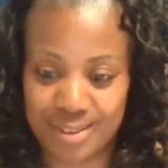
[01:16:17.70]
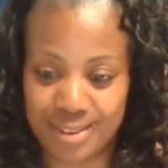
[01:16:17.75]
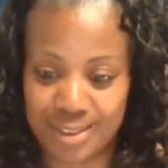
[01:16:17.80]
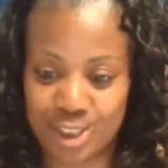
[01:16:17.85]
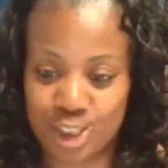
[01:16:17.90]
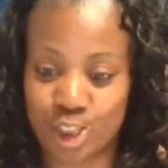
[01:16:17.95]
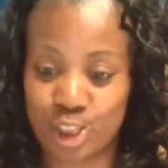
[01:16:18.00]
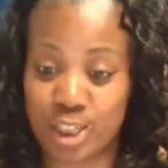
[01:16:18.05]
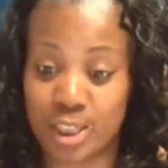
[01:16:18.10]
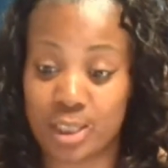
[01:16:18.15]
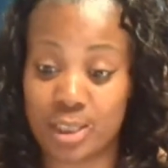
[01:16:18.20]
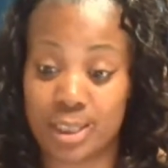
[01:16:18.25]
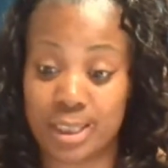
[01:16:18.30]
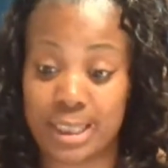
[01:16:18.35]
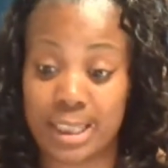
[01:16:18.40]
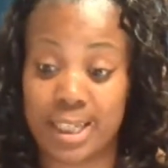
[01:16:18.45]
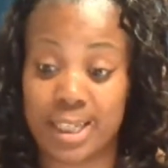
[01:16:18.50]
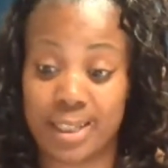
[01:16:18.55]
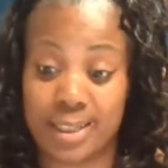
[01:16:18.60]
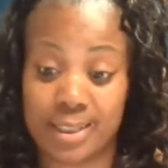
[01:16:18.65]
Shaquilla,
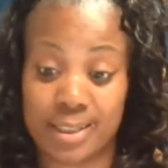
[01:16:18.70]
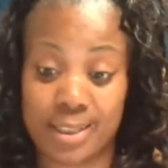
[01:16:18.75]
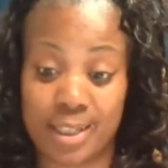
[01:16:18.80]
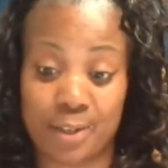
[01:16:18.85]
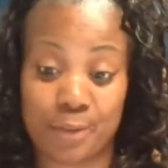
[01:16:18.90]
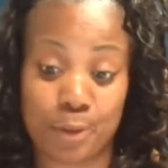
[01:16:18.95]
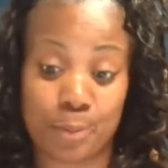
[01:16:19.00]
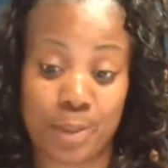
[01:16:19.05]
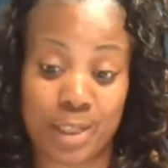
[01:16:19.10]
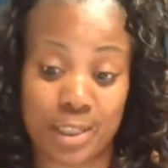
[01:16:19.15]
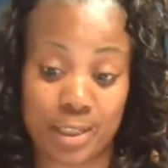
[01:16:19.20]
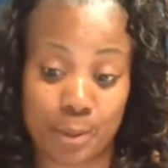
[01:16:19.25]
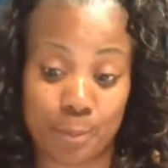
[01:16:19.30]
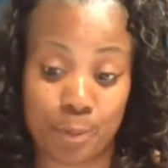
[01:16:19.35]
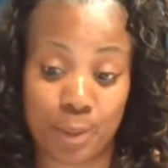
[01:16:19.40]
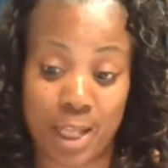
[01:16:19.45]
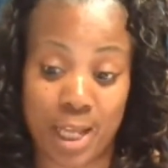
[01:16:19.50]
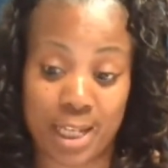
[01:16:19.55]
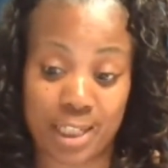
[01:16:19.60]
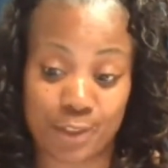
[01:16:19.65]
yes. Everybody
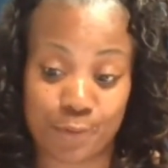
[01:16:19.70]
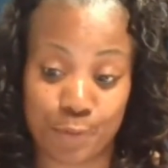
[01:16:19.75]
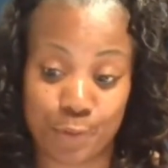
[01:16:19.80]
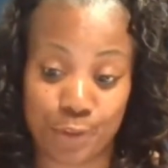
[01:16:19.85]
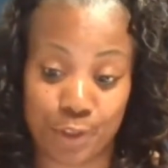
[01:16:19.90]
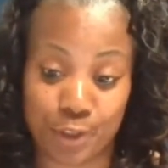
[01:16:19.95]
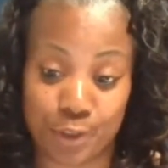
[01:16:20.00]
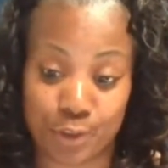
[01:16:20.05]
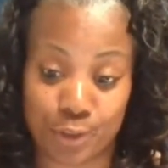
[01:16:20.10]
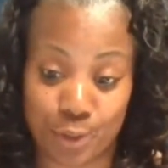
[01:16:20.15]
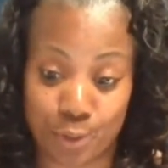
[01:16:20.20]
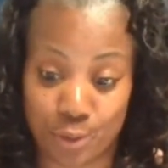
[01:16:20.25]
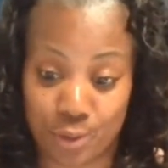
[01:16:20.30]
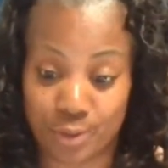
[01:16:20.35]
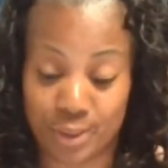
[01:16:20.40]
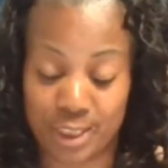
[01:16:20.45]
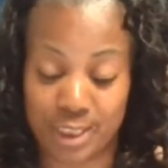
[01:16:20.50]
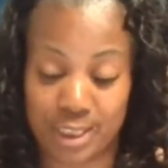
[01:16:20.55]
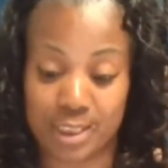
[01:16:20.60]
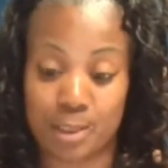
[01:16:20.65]
applies for the
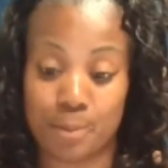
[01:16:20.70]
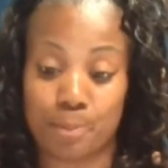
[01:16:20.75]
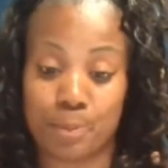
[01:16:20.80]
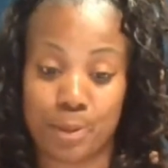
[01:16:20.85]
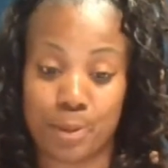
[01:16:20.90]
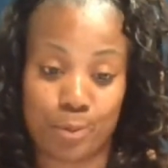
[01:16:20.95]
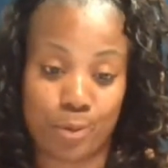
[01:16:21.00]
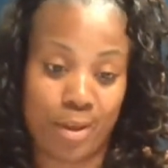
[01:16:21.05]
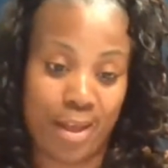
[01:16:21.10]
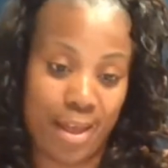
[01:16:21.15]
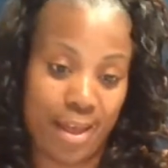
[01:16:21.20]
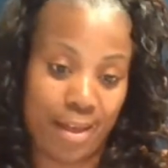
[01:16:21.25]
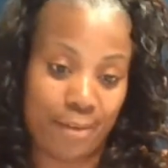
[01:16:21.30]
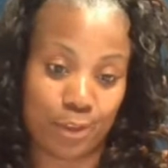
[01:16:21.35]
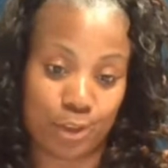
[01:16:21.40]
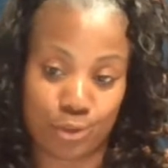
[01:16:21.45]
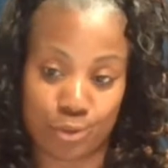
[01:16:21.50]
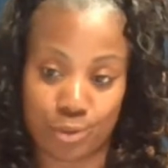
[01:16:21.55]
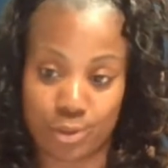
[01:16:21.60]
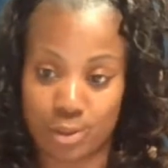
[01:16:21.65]
authority. Some people have a
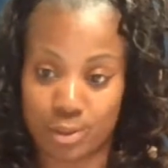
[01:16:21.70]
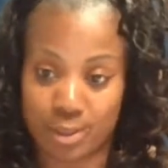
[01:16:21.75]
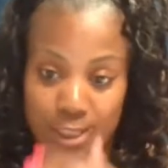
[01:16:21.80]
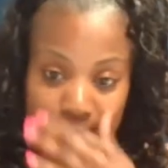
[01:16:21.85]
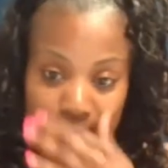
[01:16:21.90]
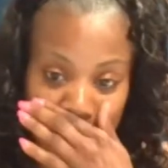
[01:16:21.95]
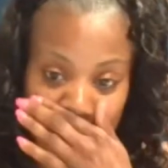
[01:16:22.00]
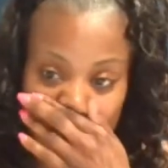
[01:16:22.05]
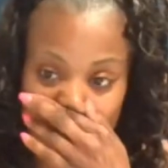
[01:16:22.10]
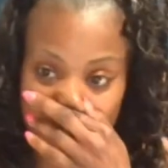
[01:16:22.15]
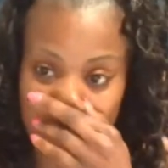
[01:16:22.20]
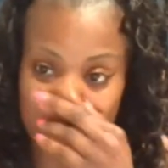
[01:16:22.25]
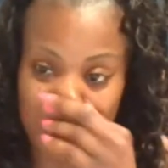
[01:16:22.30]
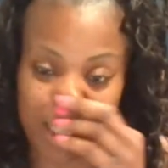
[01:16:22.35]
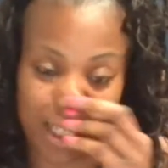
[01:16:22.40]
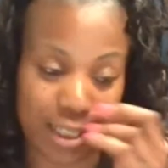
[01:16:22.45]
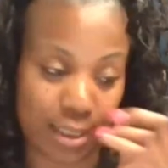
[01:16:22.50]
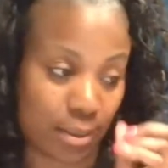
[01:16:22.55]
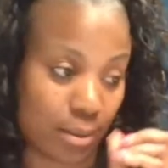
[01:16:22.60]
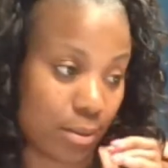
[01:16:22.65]
truck that they just was
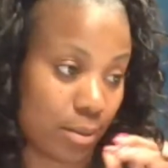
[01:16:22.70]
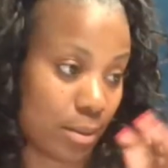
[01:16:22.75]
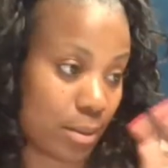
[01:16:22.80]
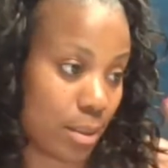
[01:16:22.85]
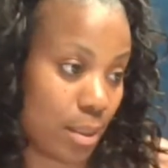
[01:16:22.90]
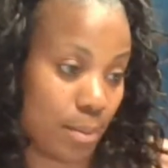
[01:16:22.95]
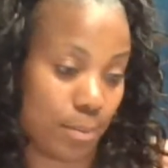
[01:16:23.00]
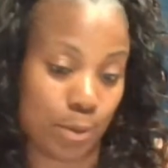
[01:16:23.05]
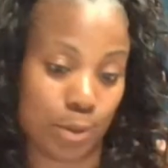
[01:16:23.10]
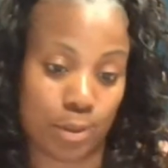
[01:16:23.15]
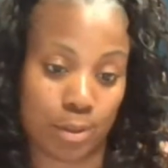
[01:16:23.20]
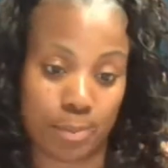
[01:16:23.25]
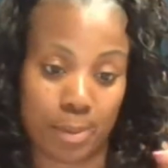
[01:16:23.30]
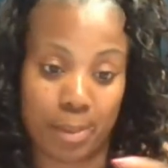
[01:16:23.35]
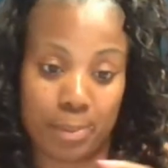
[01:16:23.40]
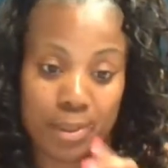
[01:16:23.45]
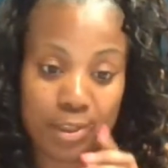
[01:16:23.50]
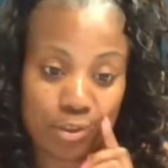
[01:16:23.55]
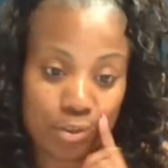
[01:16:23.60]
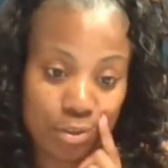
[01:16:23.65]
like, look, I'm going to buy
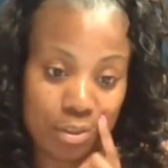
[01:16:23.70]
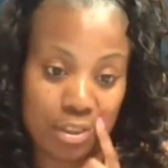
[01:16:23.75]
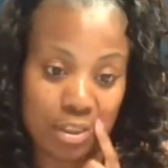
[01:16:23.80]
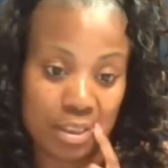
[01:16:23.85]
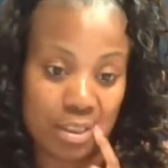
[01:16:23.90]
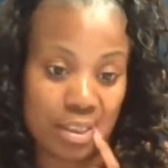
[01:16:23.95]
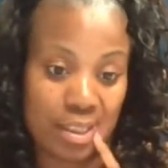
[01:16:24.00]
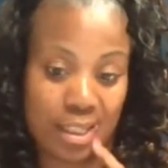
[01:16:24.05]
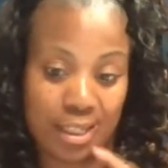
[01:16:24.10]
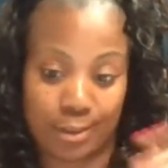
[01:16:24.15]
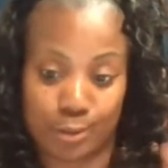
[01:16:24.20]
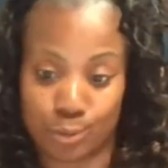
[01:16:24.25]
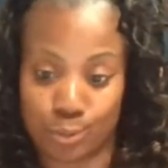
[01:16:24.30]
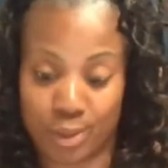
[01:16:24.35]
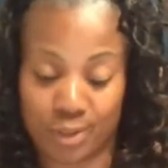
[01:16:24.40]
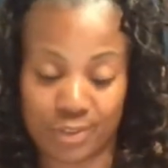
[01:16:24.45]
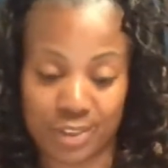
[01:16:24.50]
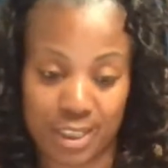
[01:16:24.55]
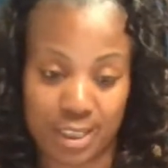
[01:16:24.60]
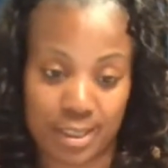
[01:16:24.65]
my truck and then I'll do
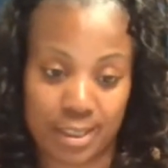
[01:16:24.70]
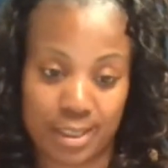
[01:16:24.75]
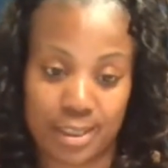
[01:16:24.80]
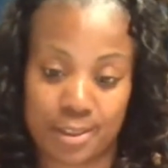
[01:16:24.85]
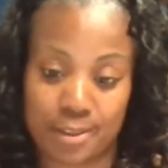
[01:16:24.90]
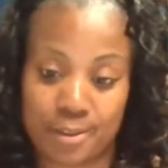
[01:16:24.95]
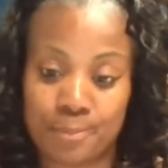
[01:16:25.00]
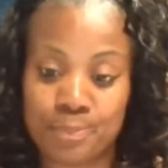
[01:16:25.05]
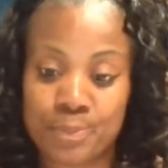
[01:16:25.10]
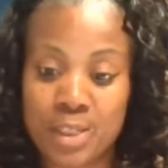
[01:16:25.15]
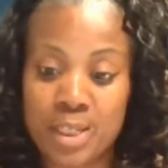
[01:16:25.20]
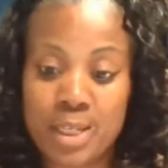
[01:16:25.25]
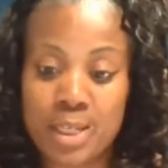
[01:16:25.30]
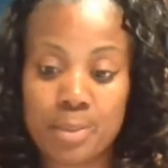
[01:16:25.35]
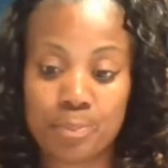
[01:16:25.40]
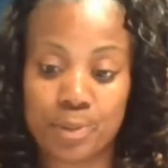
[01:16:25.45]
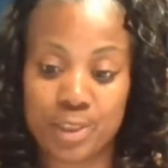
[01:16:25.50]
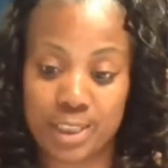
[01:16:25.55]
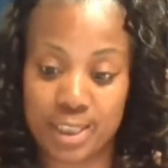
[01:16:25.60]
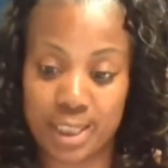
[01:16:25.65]
everything later.
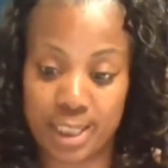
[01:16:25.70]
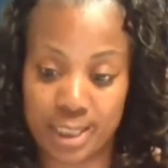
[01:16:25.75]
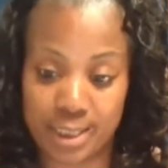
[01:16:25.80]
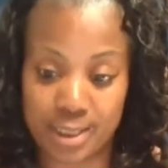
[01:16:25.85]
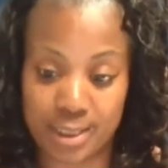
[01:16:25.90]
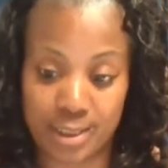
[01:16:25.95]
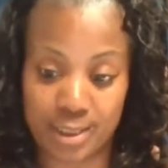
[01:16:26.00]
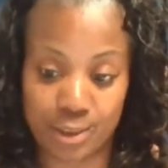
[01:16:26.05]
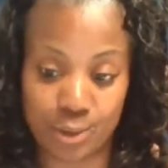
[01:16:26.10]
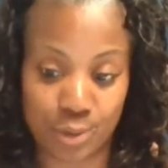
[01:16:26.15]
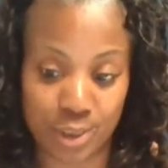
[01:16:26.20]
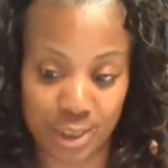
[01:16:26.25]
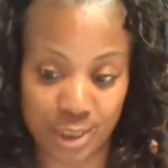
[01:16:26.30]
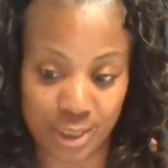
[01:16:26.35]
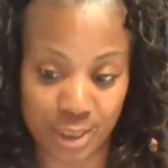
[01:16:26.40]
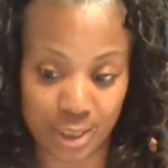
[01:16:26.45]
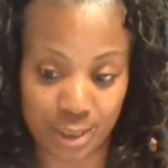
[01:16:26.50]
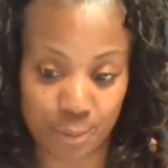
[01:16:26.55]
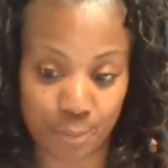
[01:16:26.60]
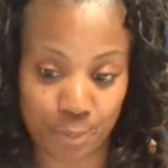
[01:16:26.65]
But yes, you could
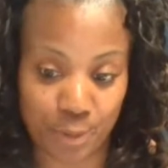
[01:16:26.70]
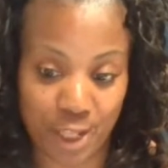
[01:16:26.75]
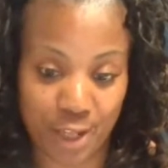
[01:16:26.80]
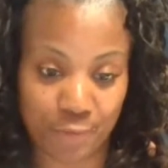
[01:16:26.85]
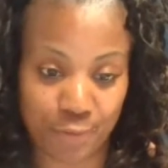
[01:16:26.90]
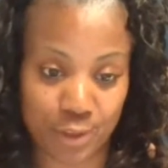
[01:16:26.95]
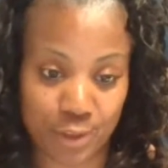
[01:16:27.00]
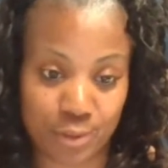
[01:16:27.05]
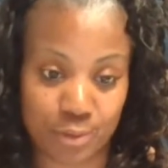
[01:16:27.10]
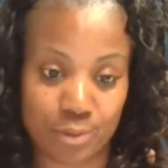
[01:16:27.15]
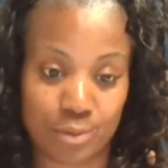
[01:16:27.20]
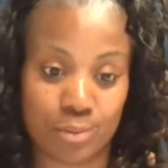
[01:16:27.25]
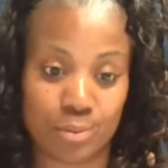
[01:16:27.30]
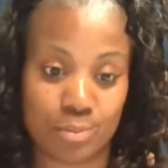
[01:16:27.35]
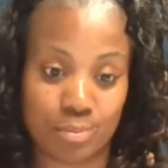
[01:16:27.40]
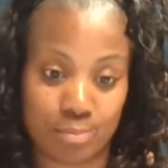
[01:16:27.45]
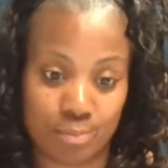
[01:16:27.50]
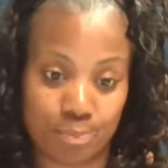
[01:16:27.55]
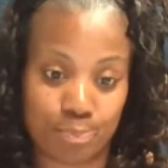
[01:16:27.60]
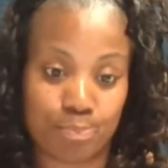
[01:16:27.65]
still apply for you.
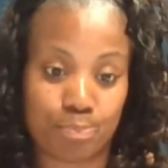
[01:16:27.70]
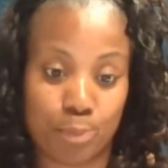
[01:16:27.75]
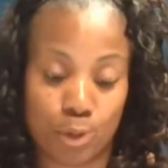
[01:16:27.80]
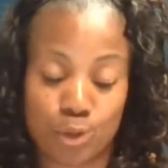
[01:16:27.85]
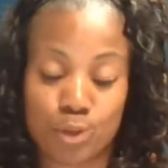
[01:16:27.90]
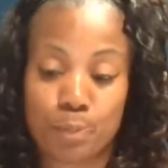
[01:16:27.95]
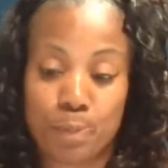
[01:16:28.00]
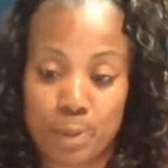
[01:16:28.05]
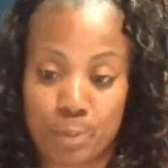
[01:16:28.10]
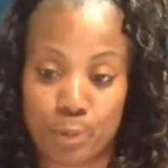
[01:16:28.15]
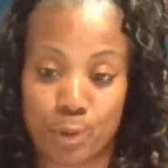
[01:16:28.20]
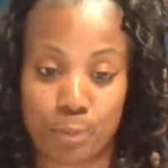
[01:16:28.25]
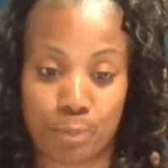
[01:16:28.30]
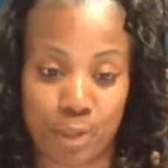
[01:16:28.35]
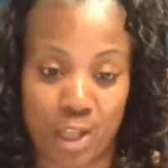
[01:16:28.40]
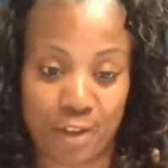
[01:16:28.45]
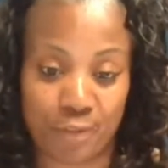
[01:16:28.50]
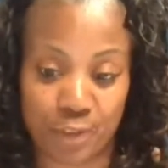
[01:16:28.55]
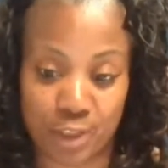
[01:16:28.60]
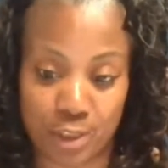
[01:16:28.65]
Most people
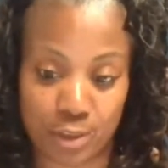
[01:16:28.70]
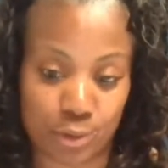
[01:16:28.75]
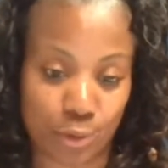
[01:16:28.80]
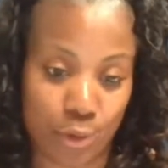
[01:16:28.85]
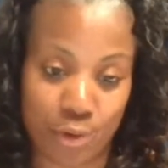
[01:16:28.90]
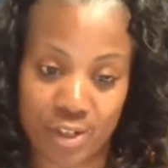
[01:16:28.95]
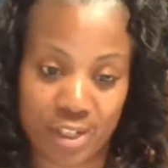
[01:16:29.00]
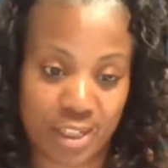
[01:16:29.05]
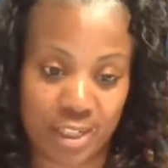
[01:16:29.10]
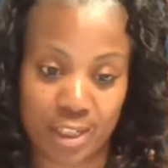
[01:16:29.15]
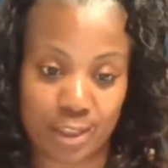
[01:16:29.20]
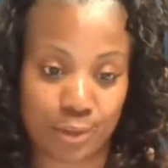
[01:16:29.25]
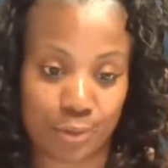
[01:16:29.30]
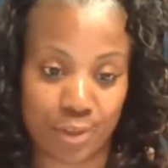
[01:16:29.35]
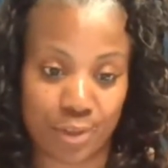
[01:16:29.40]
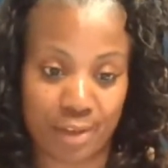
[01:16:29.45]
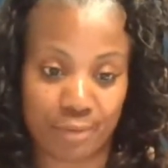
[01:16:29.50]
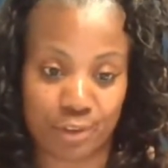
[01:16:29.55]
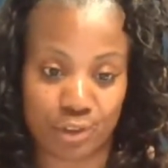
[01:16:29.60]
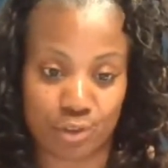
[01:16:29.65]
apply for the authority and they don't
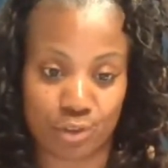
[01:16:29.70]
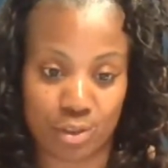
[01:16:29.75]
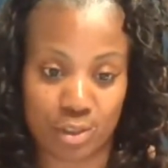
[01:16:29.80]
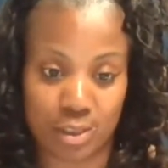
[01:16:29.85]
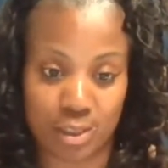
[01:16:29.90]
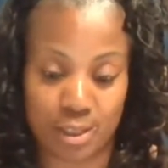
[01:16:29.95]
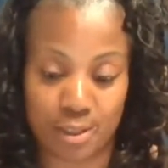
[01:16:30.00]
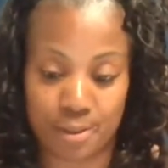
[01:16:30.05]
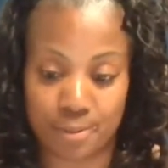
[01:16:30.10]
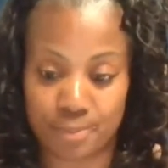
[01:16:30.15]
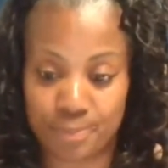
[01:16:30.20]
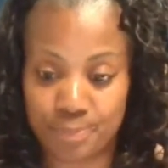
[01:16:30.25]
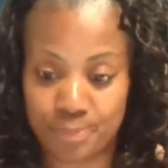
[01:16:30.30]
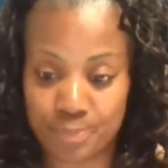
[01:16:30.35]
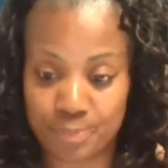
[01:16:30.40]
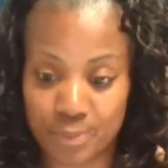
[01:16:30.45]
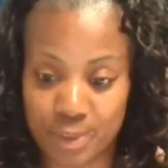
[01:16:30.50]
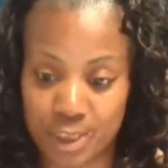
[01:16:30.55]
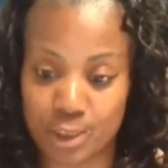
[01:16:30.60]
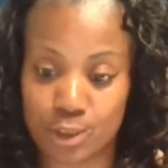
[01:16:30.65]
have a truck yet.
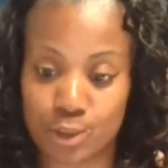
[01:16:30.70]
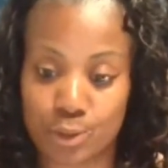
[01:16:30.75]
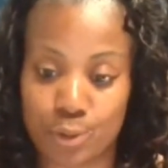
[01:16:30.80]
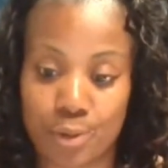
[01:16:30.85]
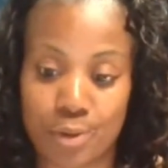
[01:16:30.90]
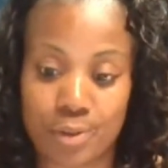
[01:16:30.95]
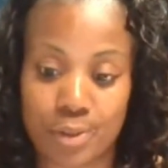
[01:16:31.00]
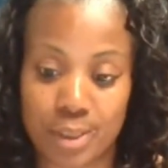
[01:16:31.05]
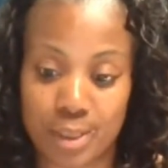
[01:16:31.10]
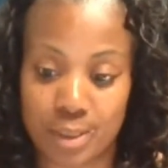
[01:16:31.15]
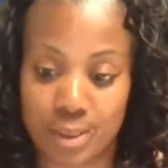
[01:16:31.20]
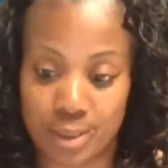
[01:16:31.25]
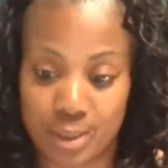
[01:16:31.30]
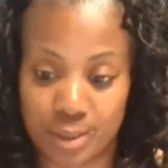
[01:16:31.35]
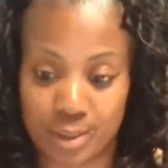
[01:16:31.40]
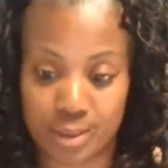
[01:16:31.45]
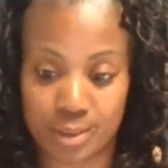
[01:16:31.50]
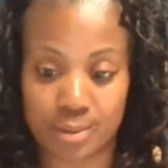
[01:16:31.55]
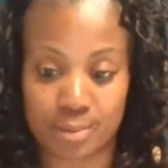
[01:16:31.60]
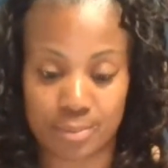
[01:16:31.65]
The authority
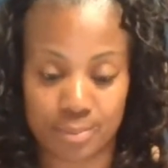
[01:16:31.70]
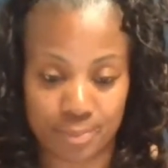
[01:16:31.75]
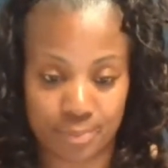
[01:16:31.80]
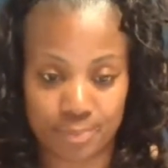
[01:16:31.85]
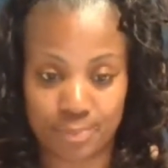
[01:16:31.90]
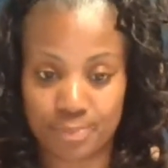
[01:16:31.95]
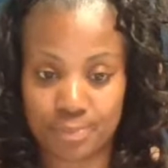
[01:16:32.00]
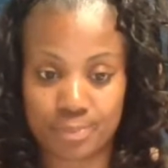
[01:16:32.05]
is